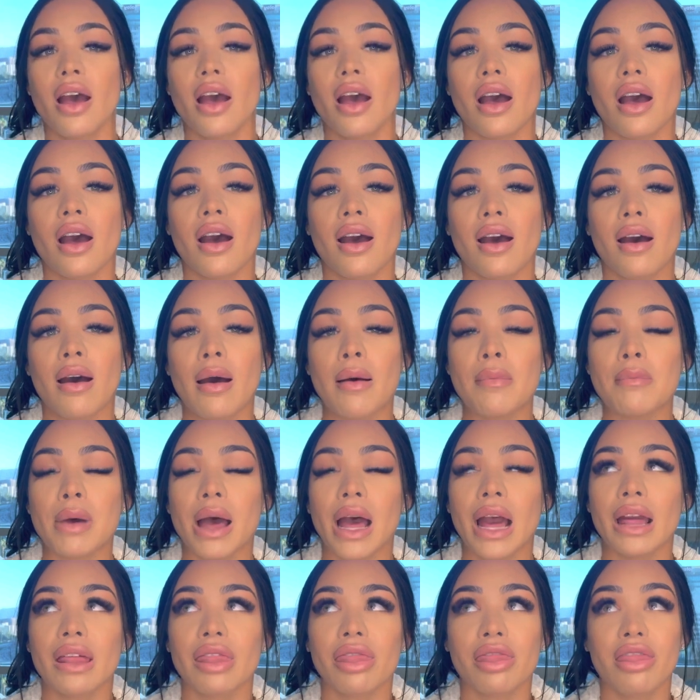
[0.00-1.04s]
Um,
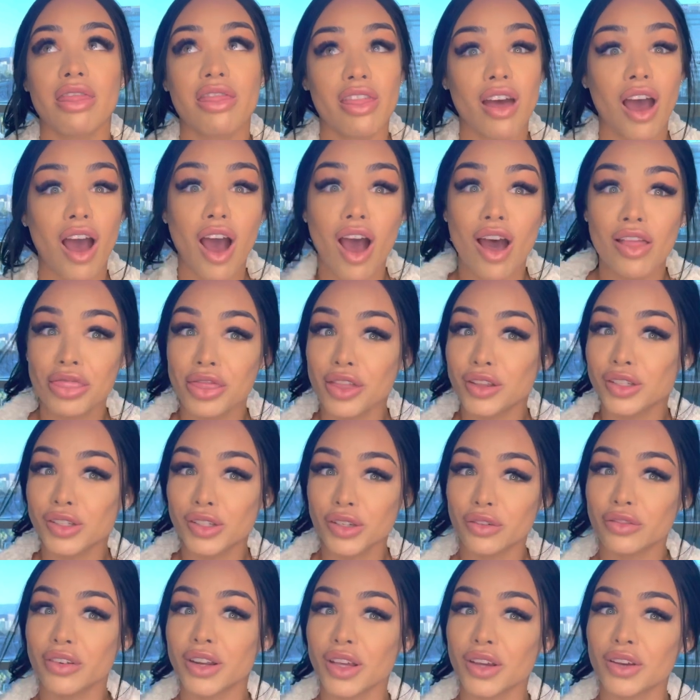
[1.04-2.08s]
I thought the
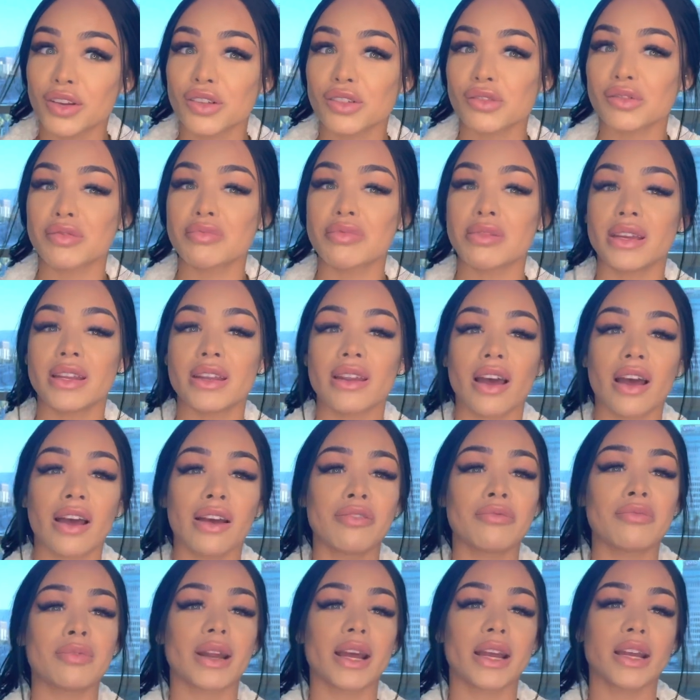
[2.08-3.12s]
two videos would be
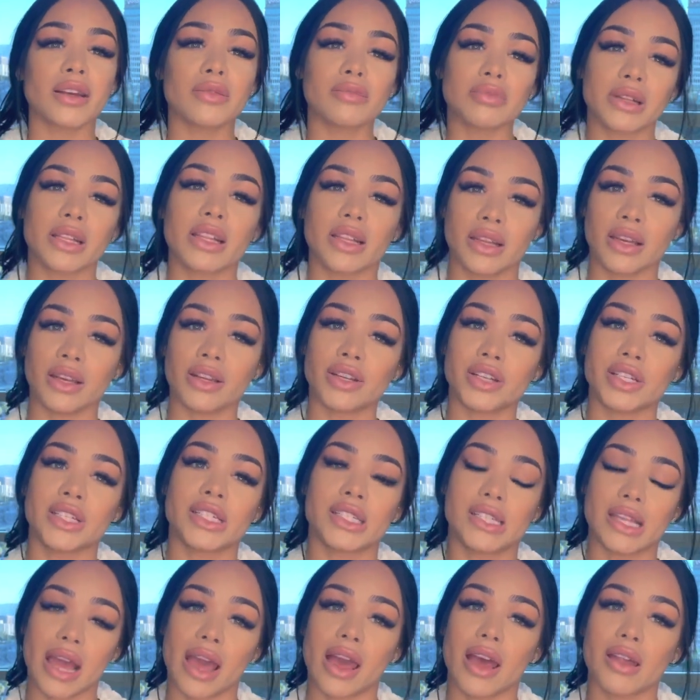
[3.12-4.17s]
enough, but I completely
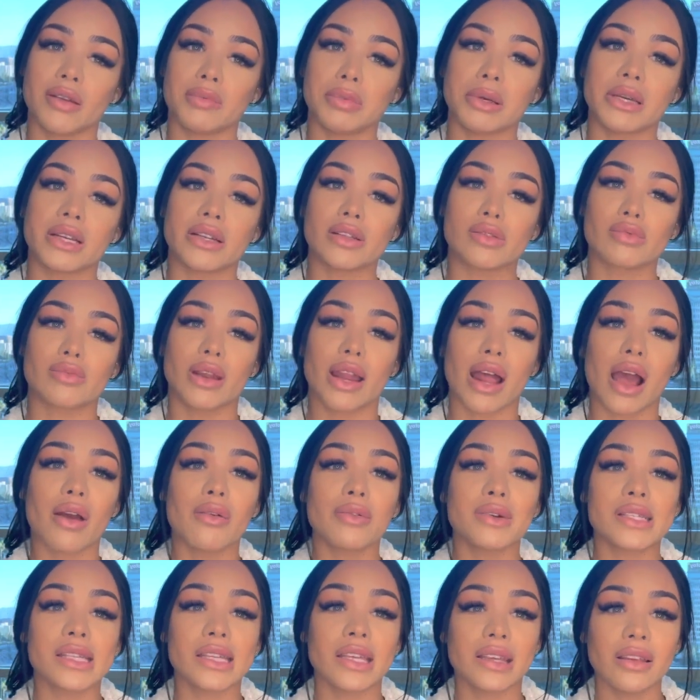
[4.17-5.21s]
understand because when I
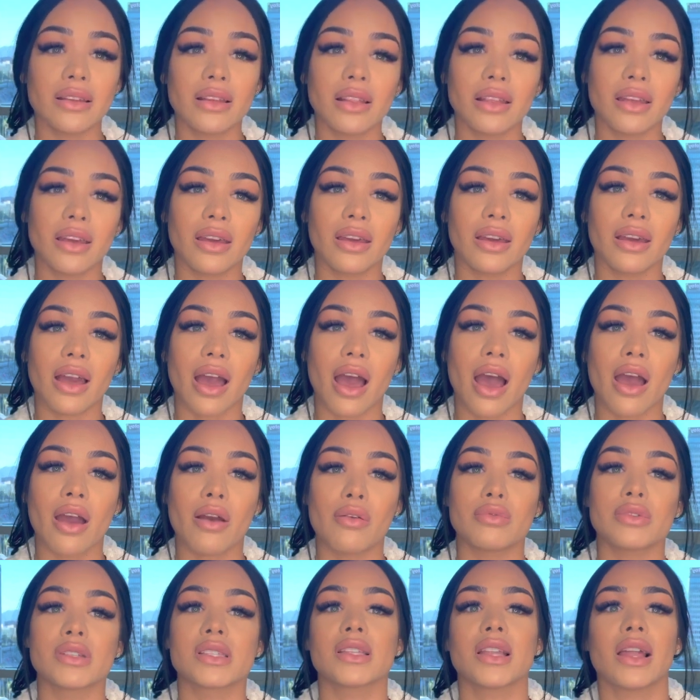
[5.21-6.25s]
was healing, I
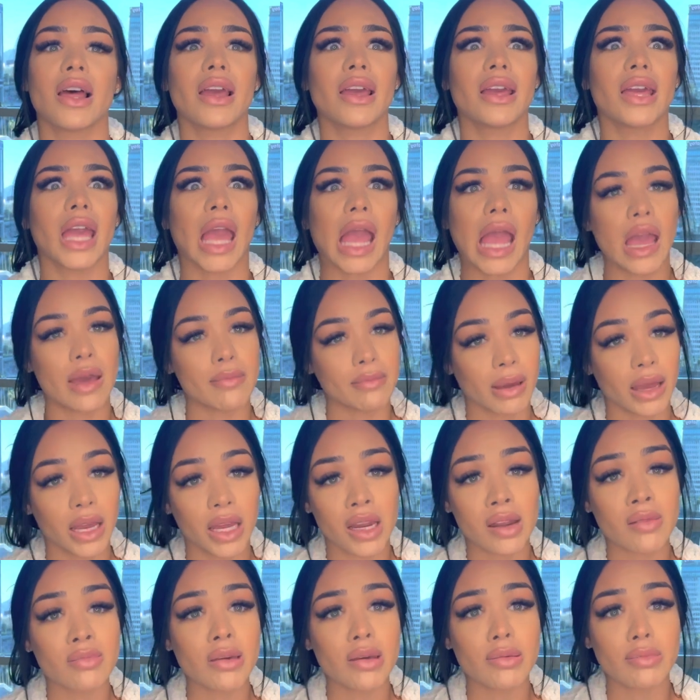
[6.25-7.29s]
was like, am I
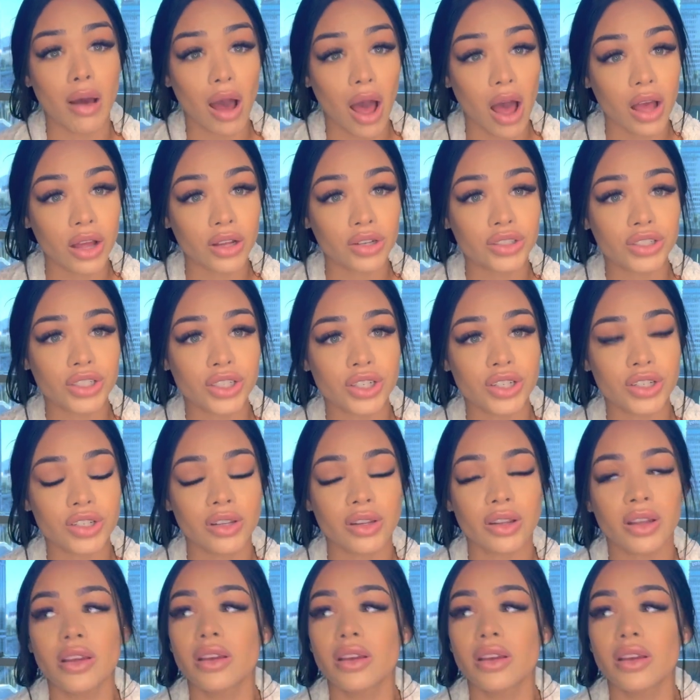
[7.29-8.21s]
gonna be botched?